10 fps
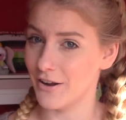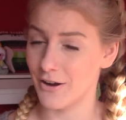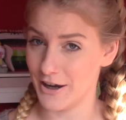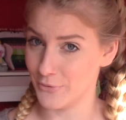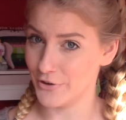
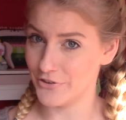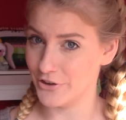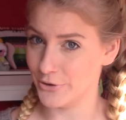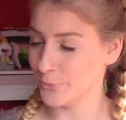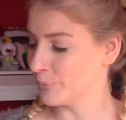annoys
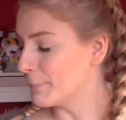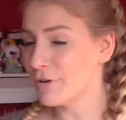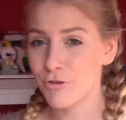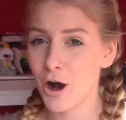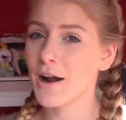you.
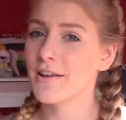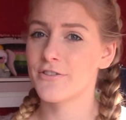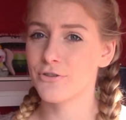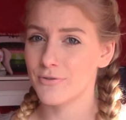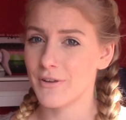Before
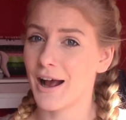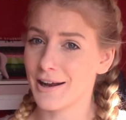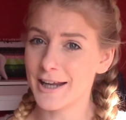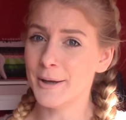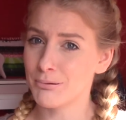I
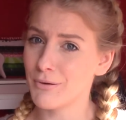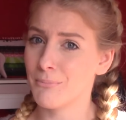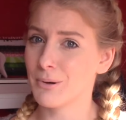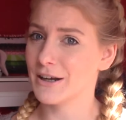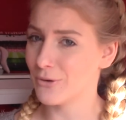keep
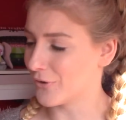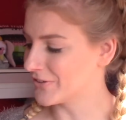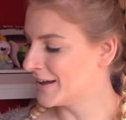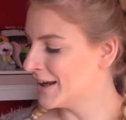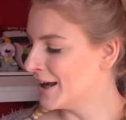rambling
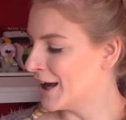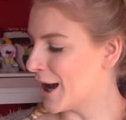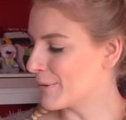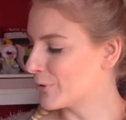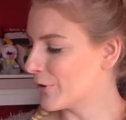on,
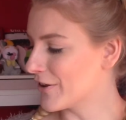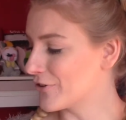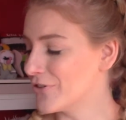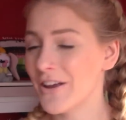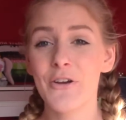I'm going
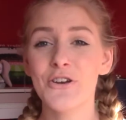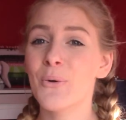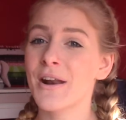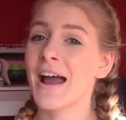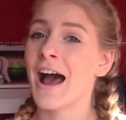to tell you
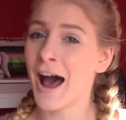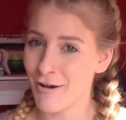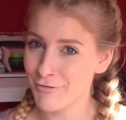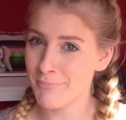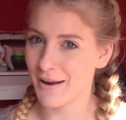what I
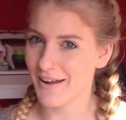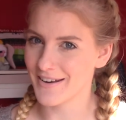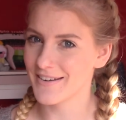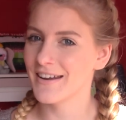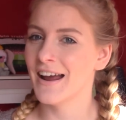have
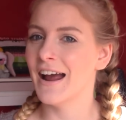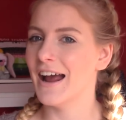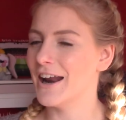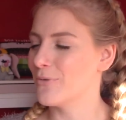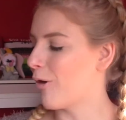planned
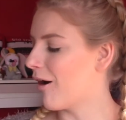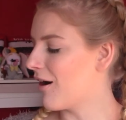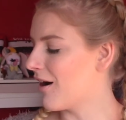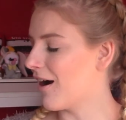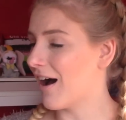and what
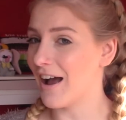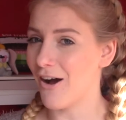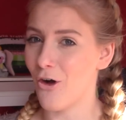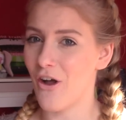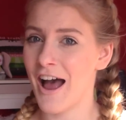I
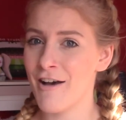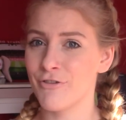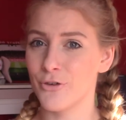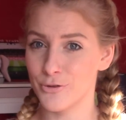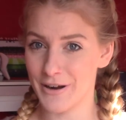all have
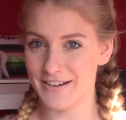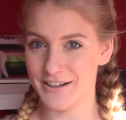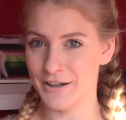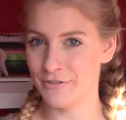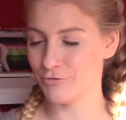
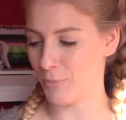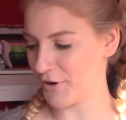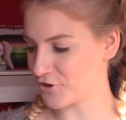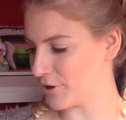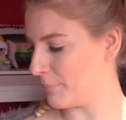ready for
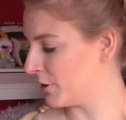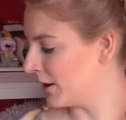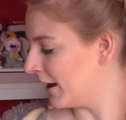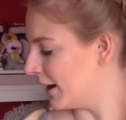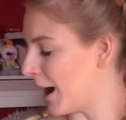my trip.
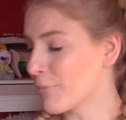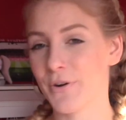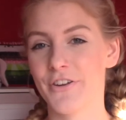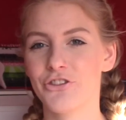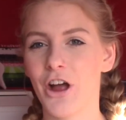I'm
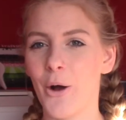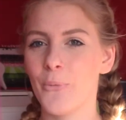gonna start